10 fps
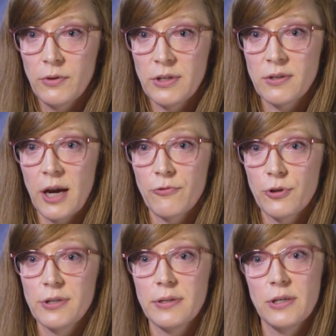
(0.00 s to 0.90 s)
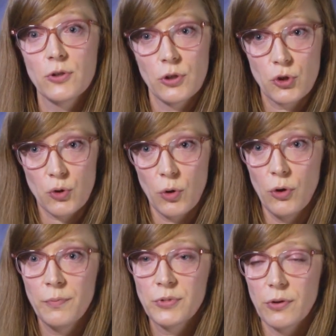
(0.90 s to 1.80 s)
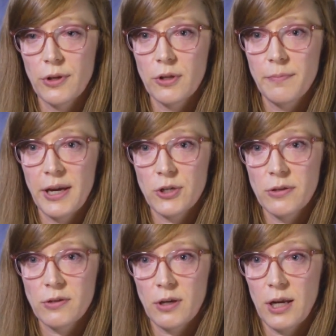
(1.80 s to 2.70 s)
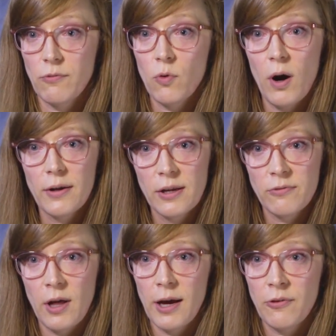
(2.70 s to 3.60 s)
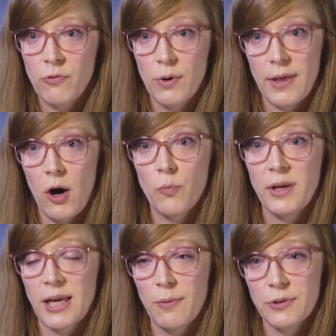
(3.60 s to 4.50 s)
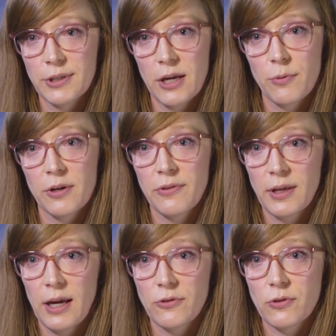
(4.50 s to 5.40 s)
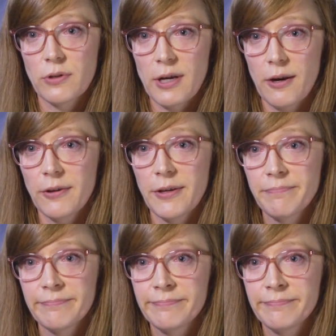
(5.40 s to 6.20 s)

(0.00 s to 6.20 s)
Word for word: designed for disease control so that the patients can have quality of life without being able to get rid of the cancer entirely.